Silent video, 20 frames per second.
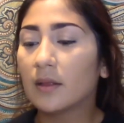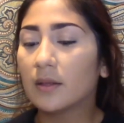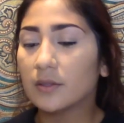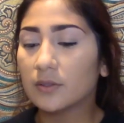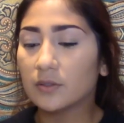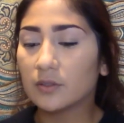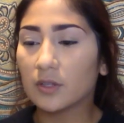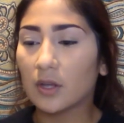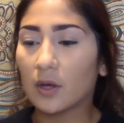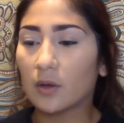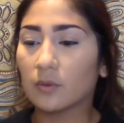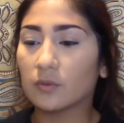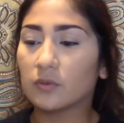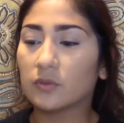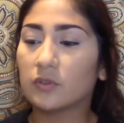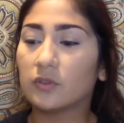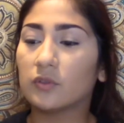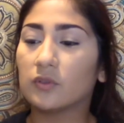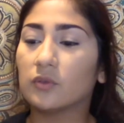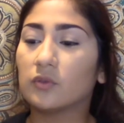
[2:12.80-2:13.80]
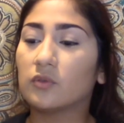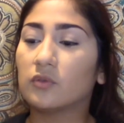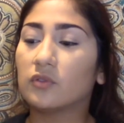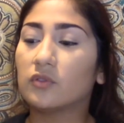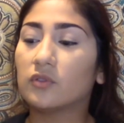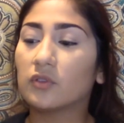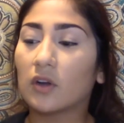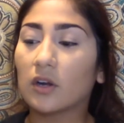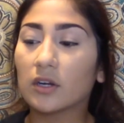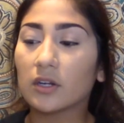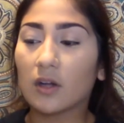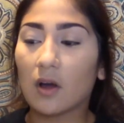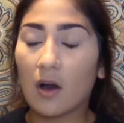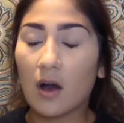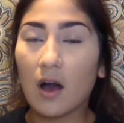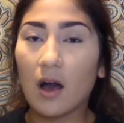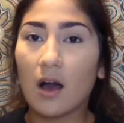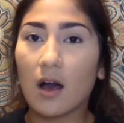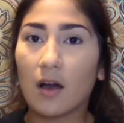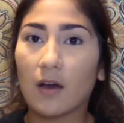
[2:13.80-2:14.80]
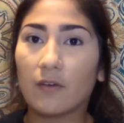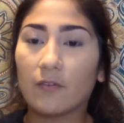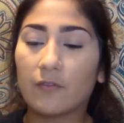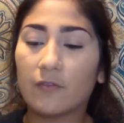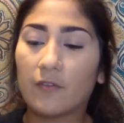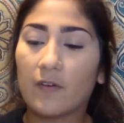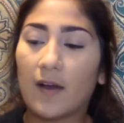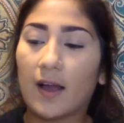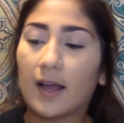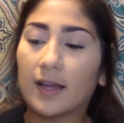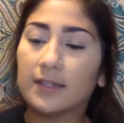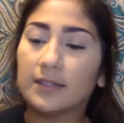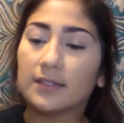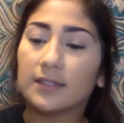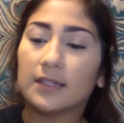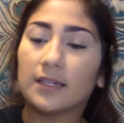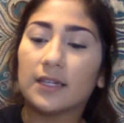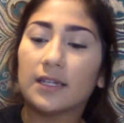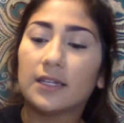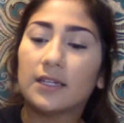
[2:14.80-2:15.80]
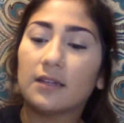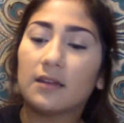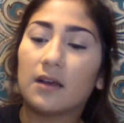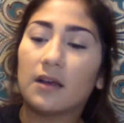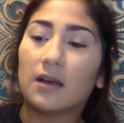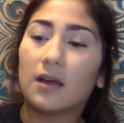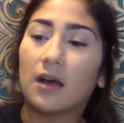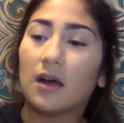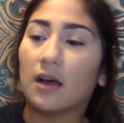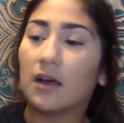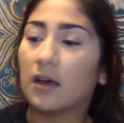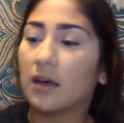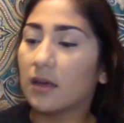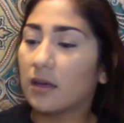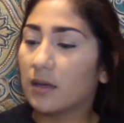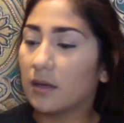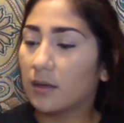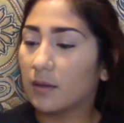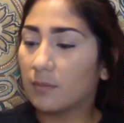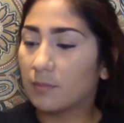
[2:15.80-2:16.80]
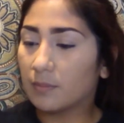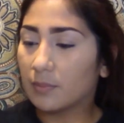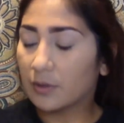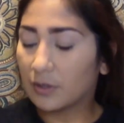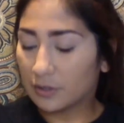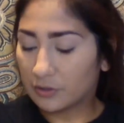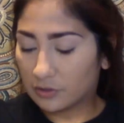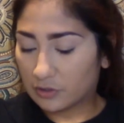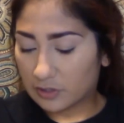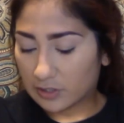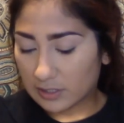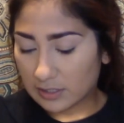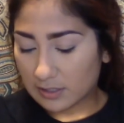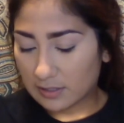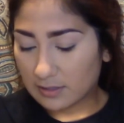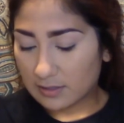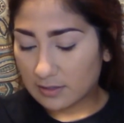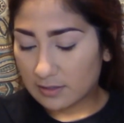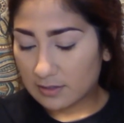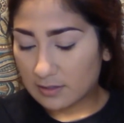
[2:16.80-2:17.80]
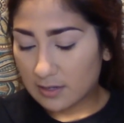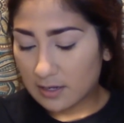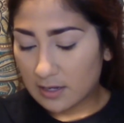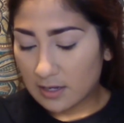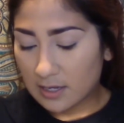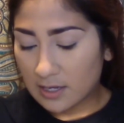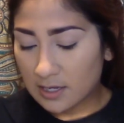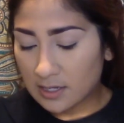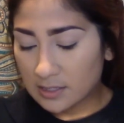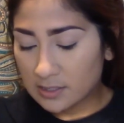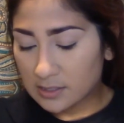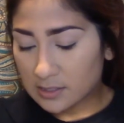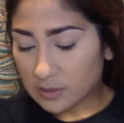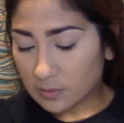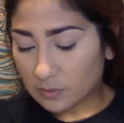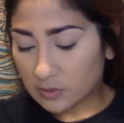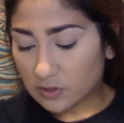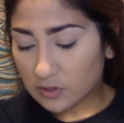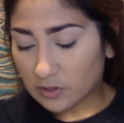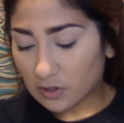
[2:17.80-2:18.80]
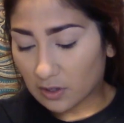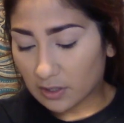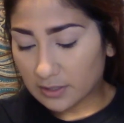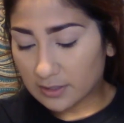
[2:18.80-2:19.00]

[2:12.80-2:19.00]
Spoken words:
So to start off, I did purchase some star